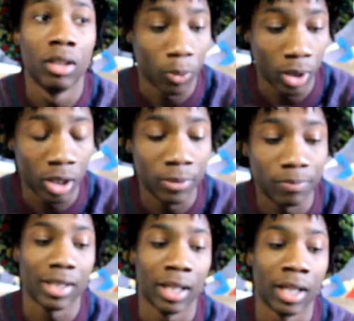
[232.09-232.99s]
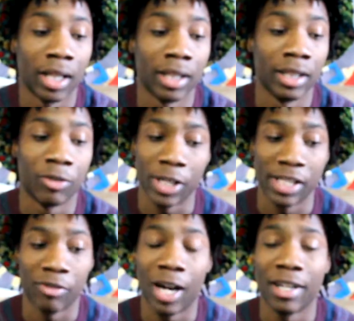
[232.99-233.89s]
Word. I said, is
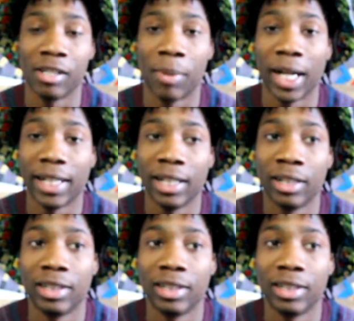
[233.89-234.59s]
he riding his bike here?